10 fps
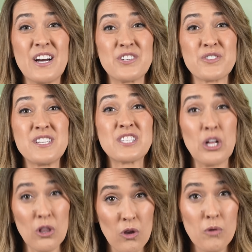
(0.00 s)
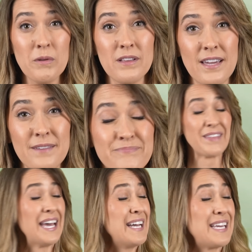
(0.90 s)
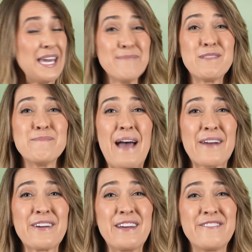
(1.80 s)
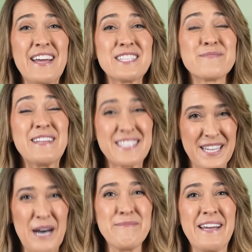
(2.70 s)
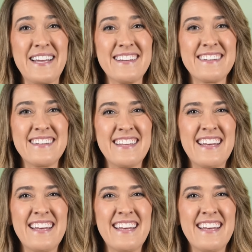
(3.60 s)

countries globally. Keep the battery advancements coming!